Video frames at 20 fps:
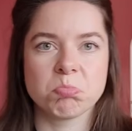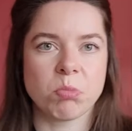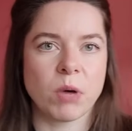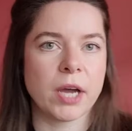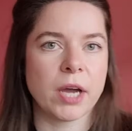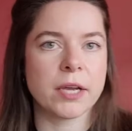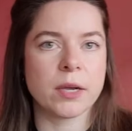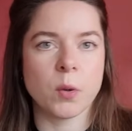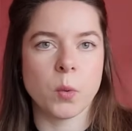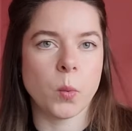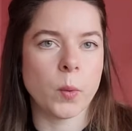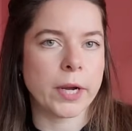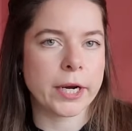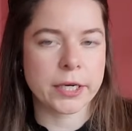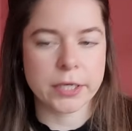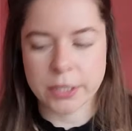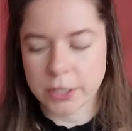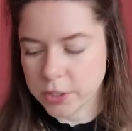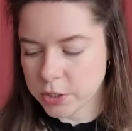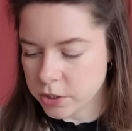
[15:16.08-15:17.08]
I can wear
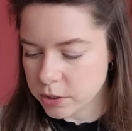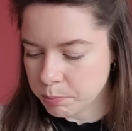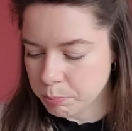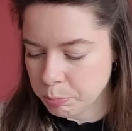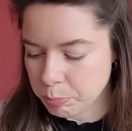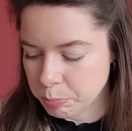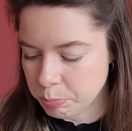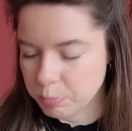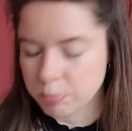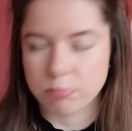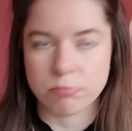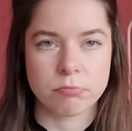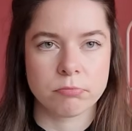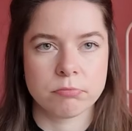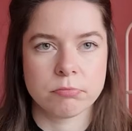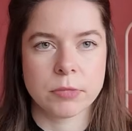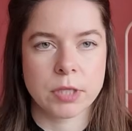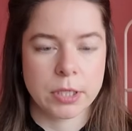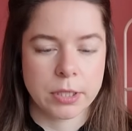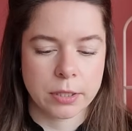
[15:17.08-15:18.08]
this,
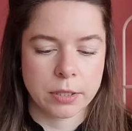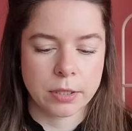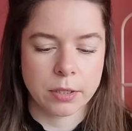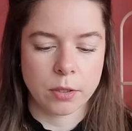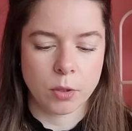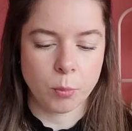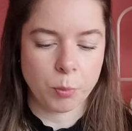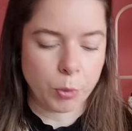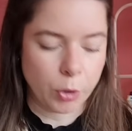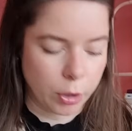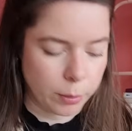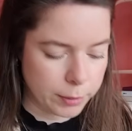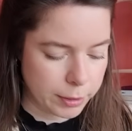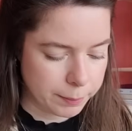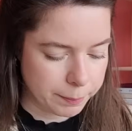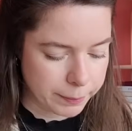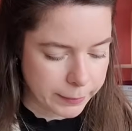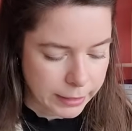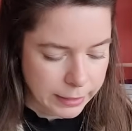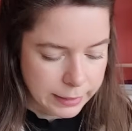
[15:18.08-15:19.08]
no
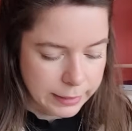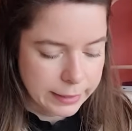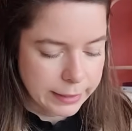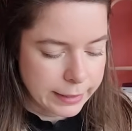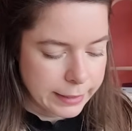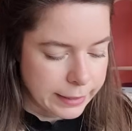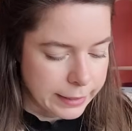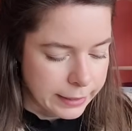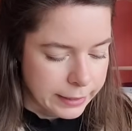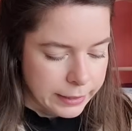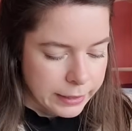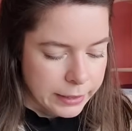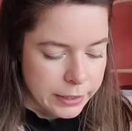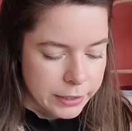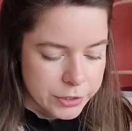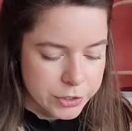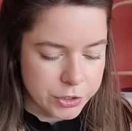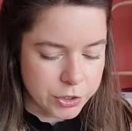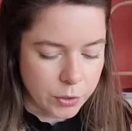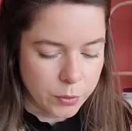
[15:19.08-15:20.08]
problem.
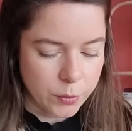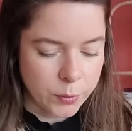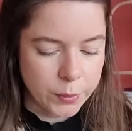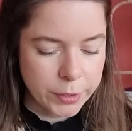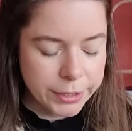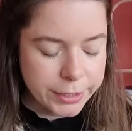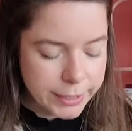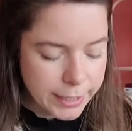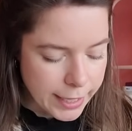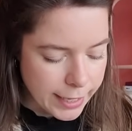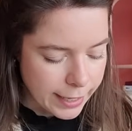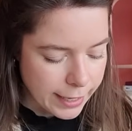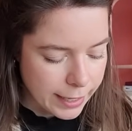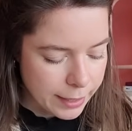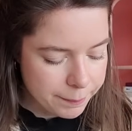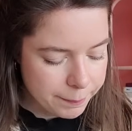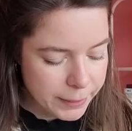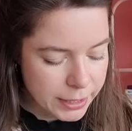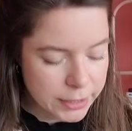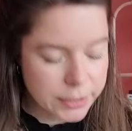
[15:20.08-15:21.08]
So yeah, I
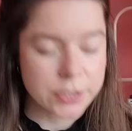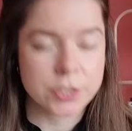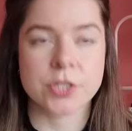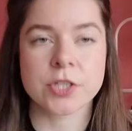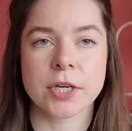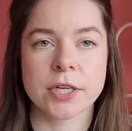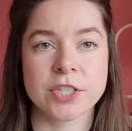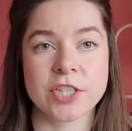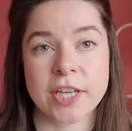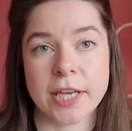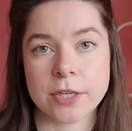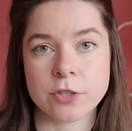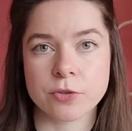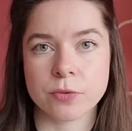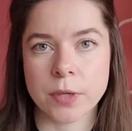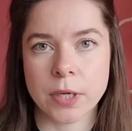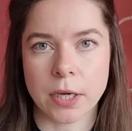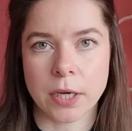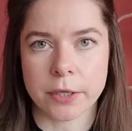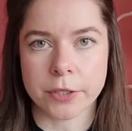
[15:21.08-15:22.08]
made a size
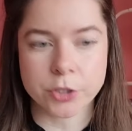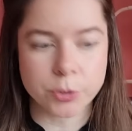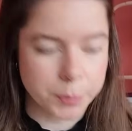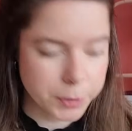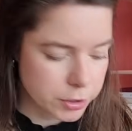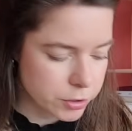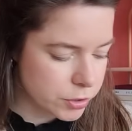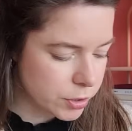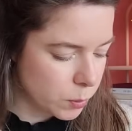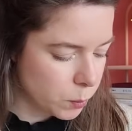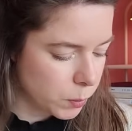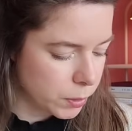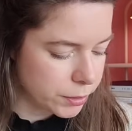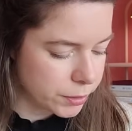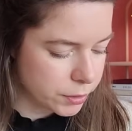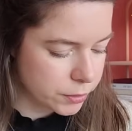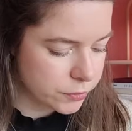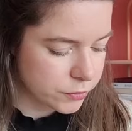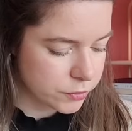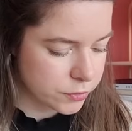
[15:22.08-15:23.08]
extra large because I
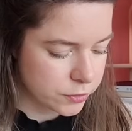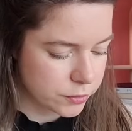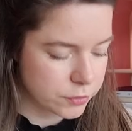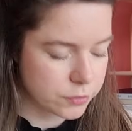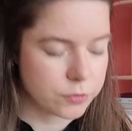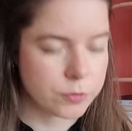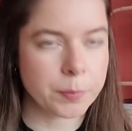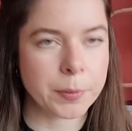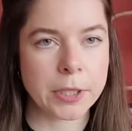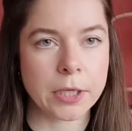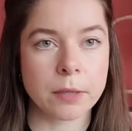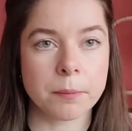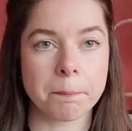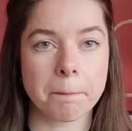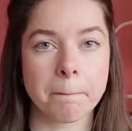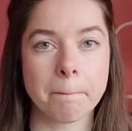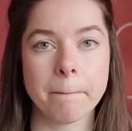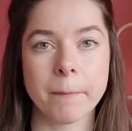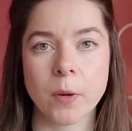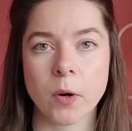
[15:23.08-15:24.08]
wanted to be
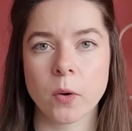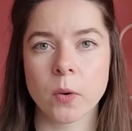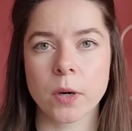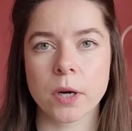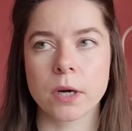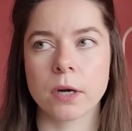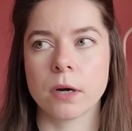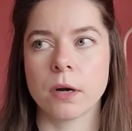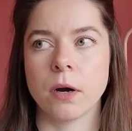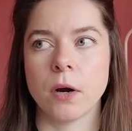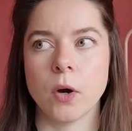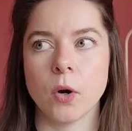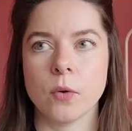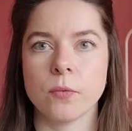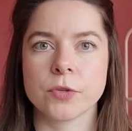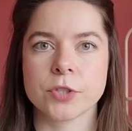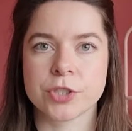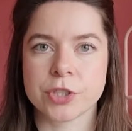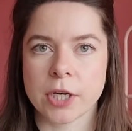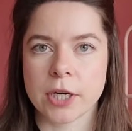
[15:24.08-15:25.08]
more
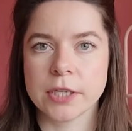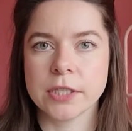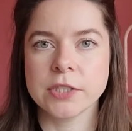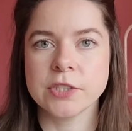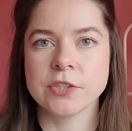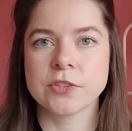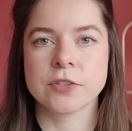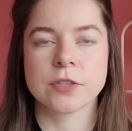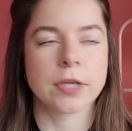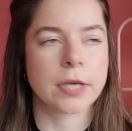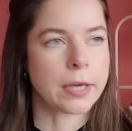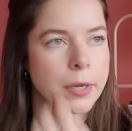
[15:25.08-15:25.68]
oversized.